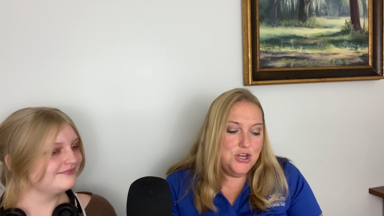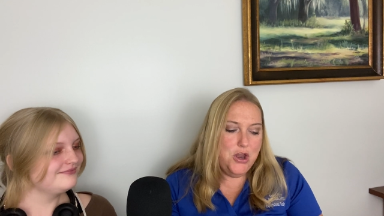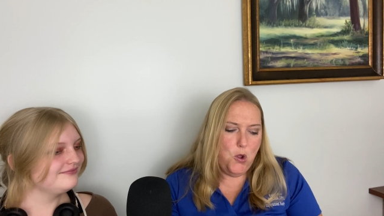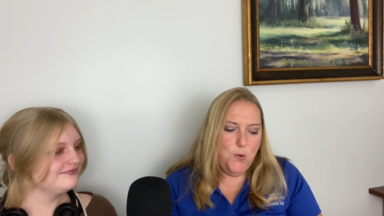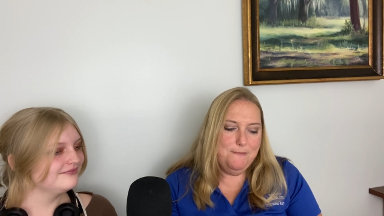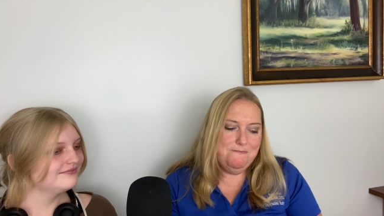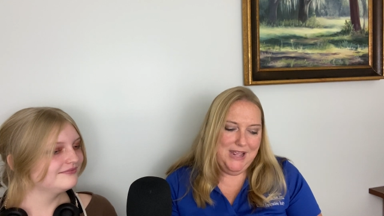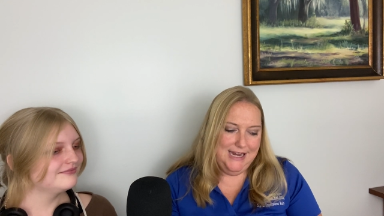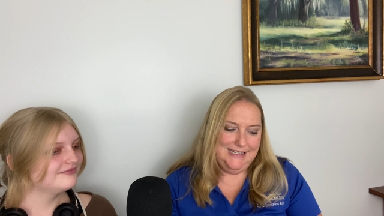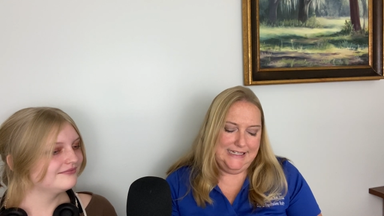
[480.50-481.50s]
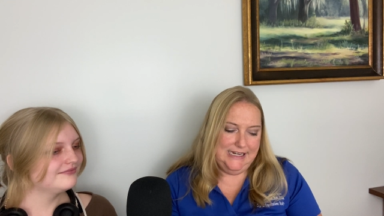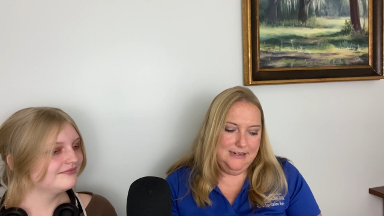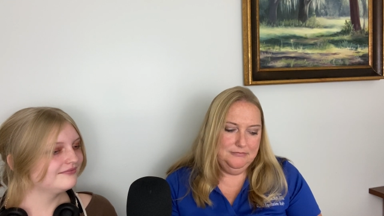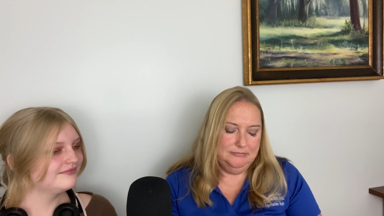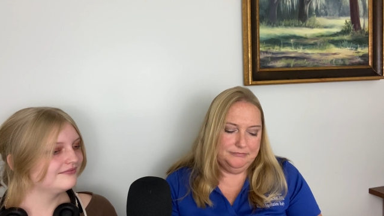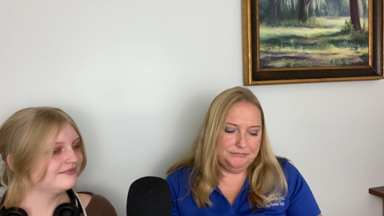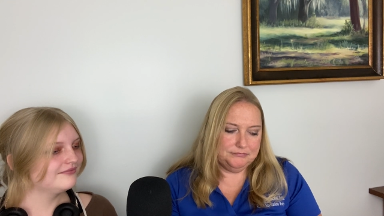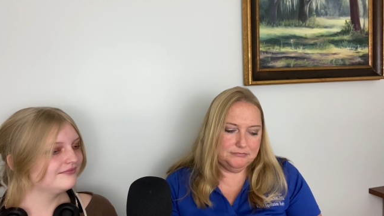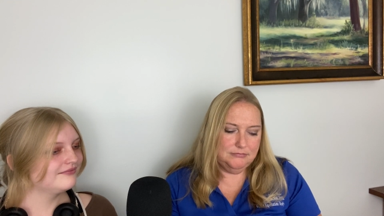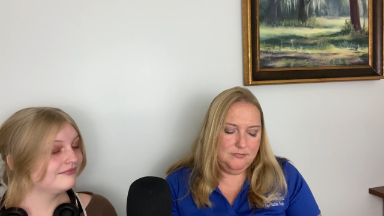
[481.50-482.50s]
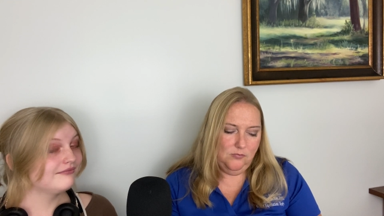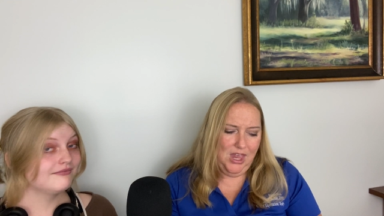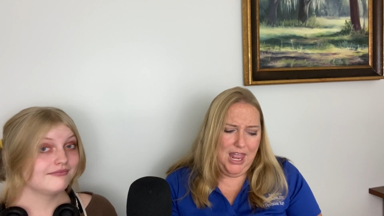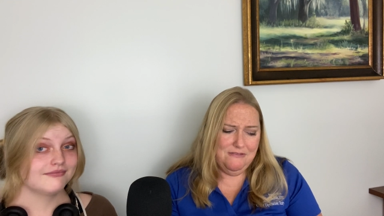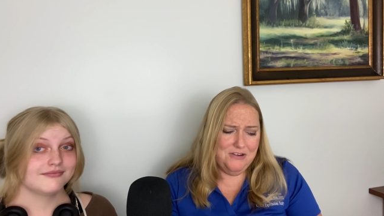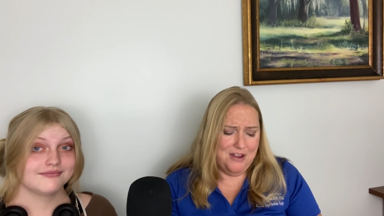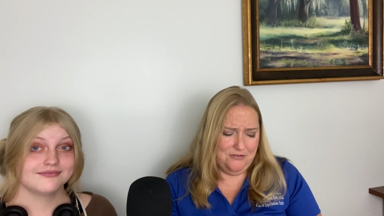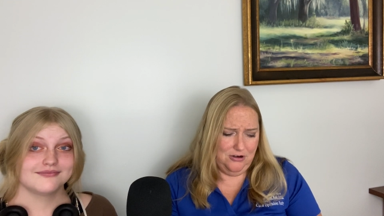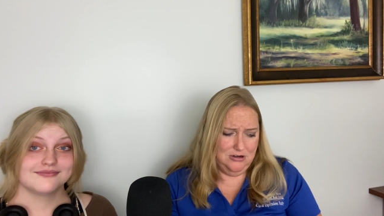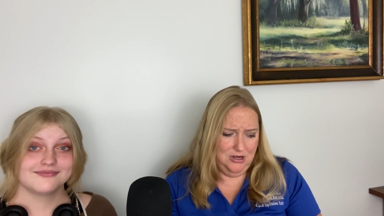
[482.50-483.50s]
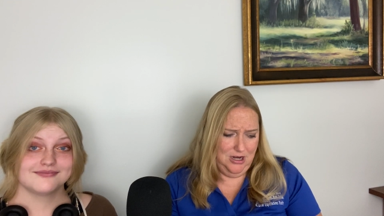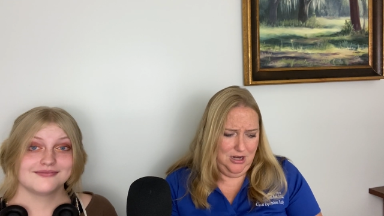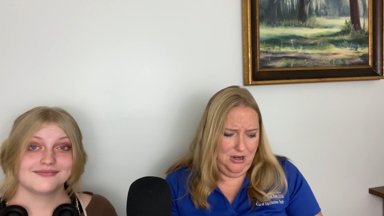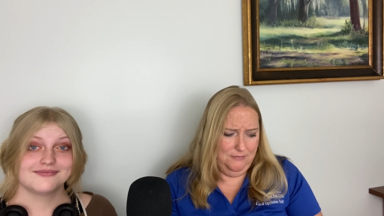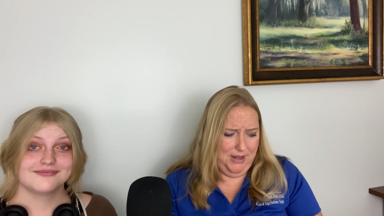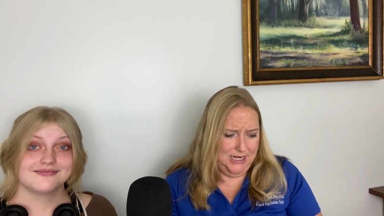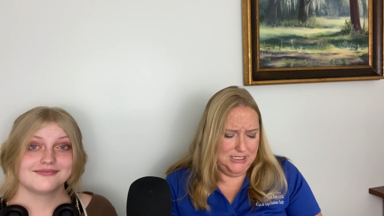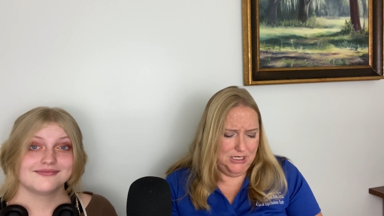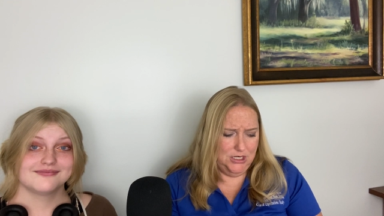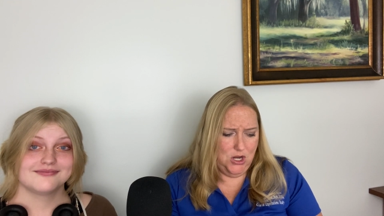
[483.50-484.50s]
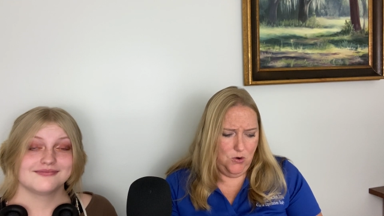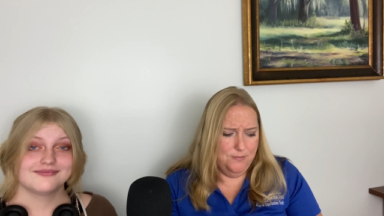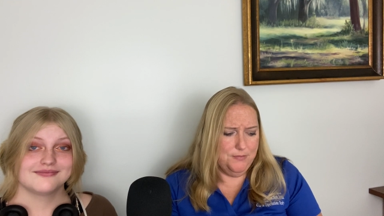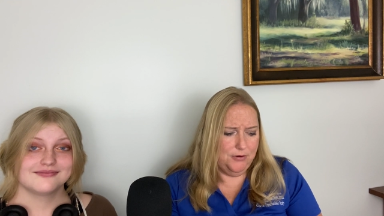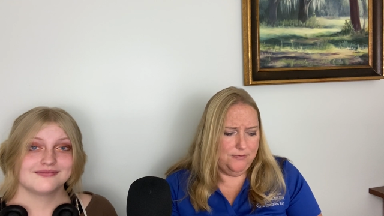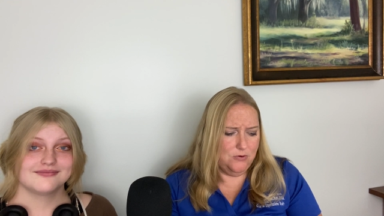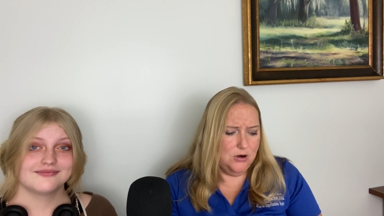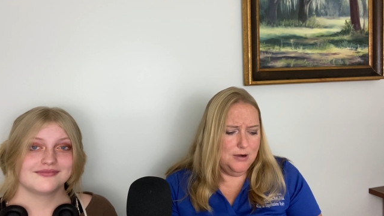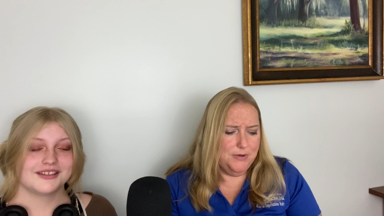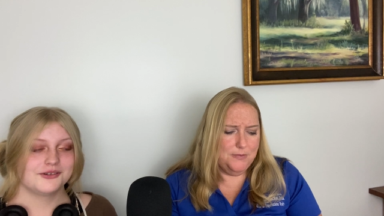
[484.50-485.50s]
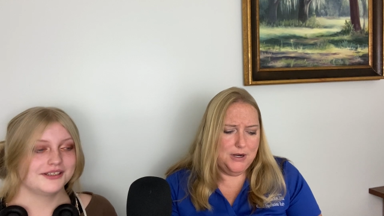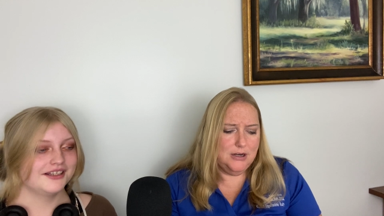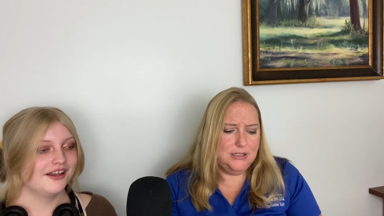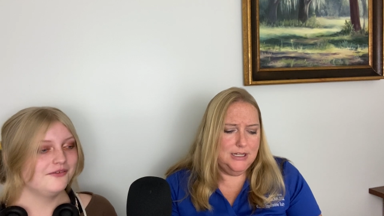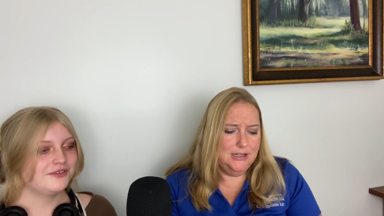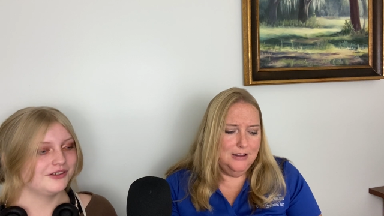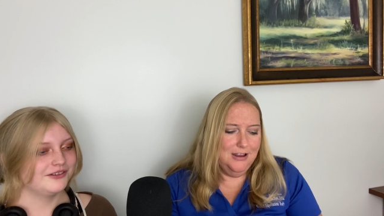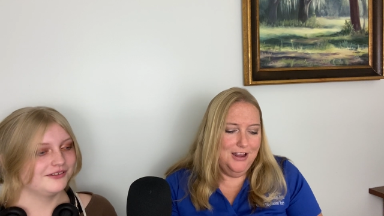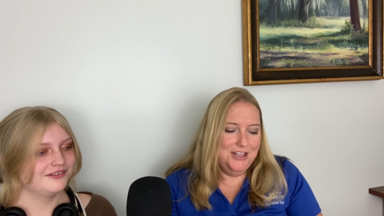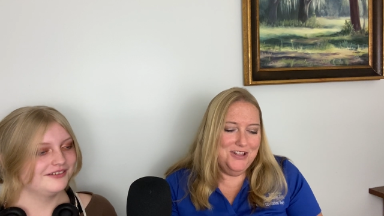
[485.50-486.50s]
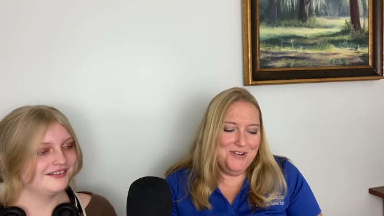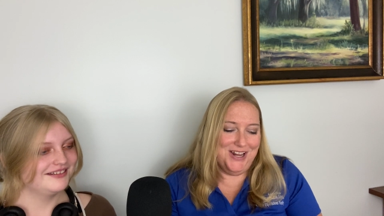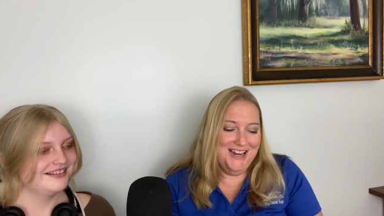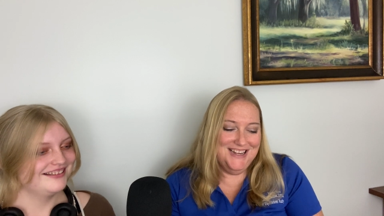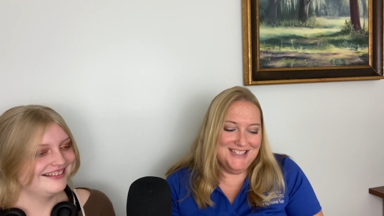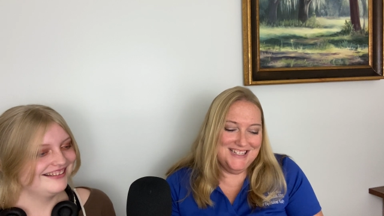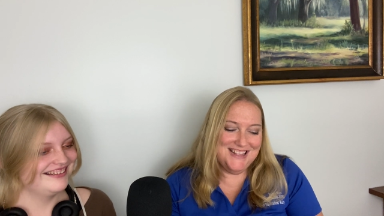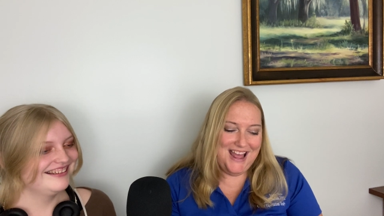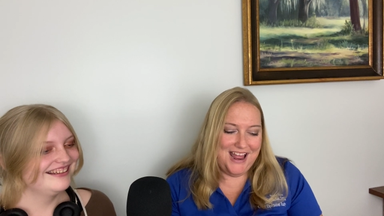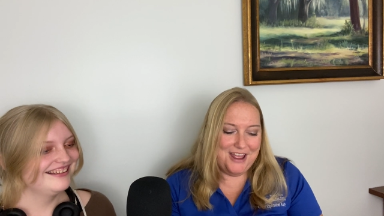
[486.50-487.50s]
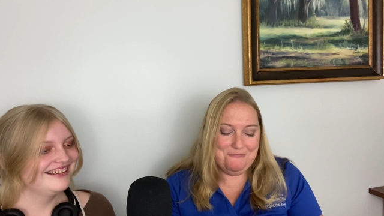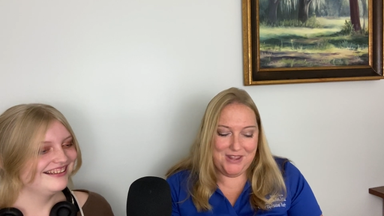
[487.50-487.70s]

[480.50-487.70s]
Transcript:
Speaker 1: gnome painting. I've never painted a gnome before, but I apparently you can do that at